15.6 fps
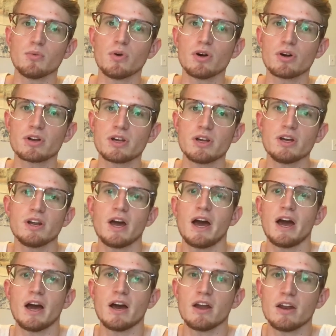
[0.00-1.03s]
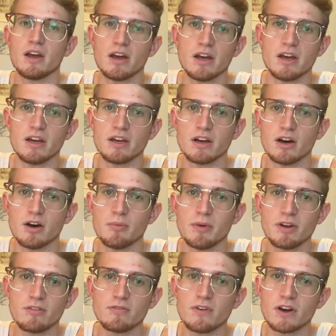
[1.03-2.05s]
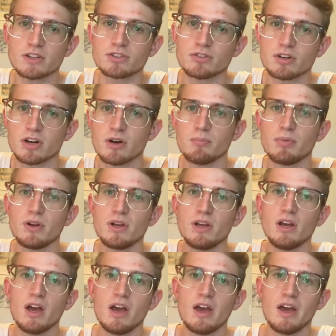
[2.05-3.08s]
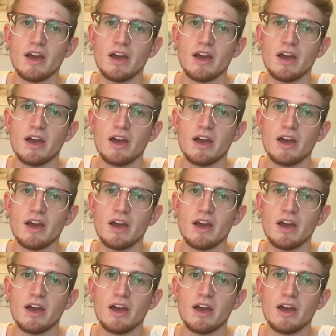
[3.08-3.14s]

working at a uh, manufacturing company.